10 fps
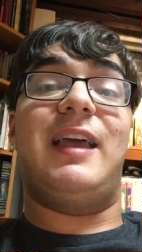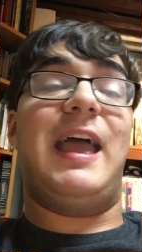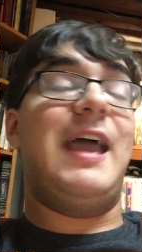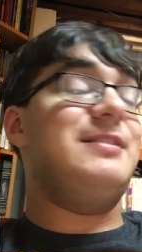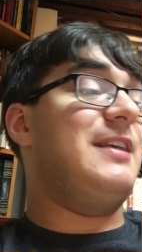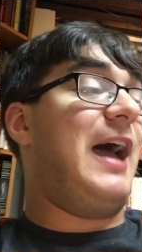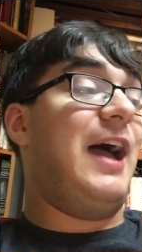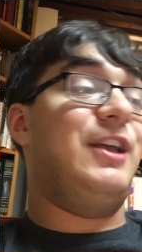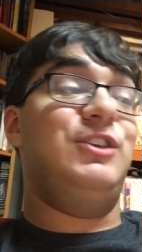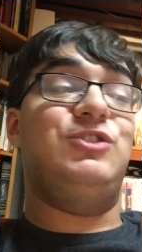And
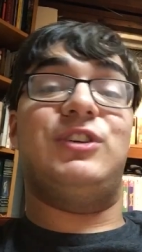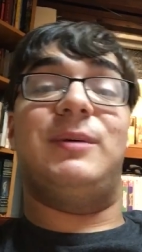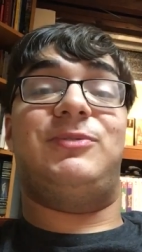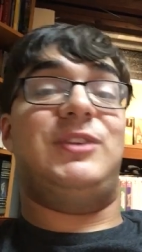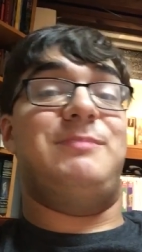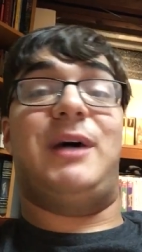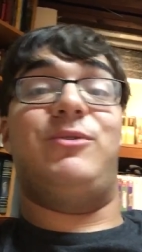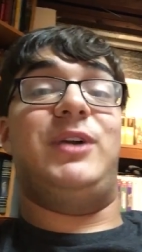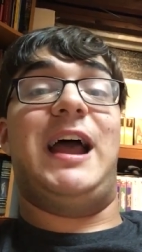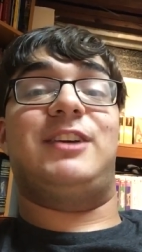you should have seen my
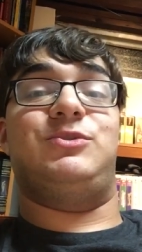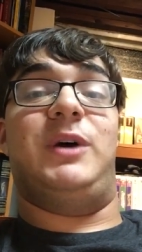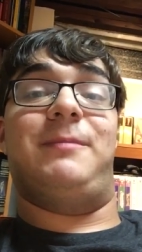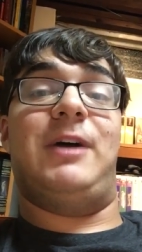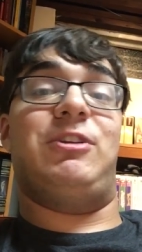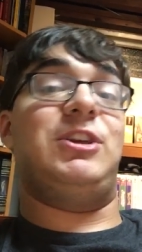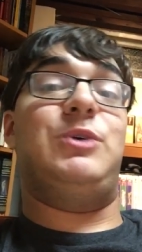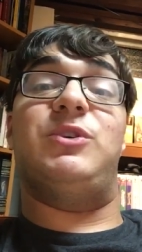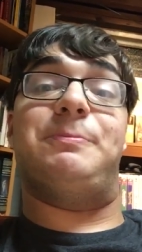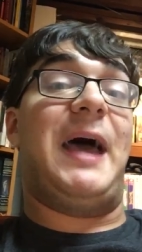reaction when I found out he
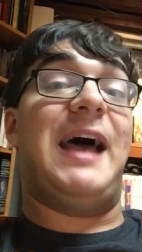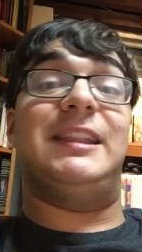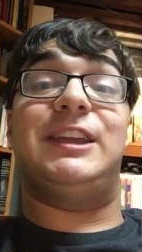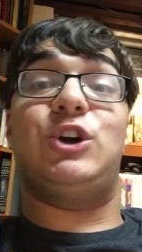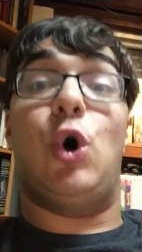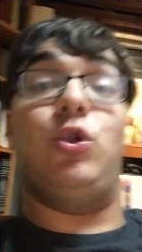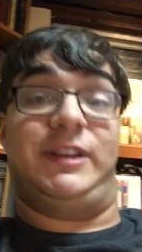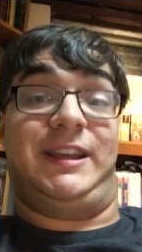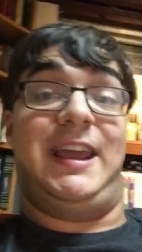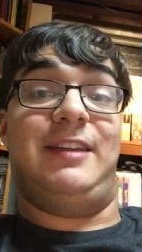was battling
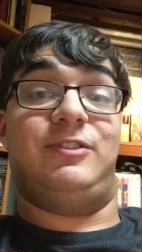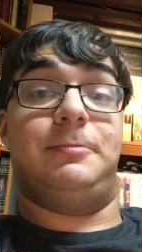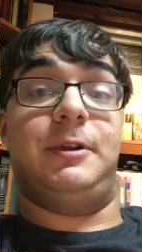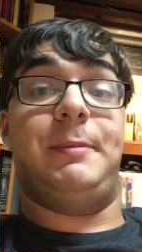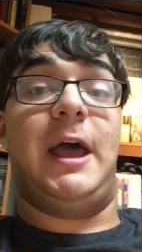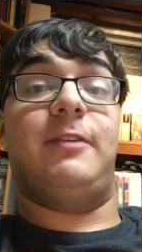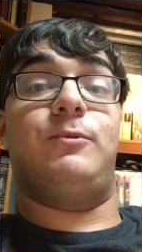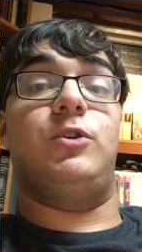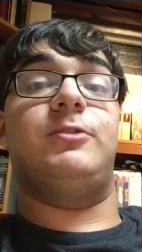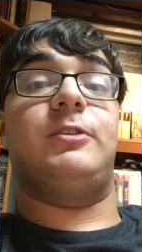colon cancer for the past four years.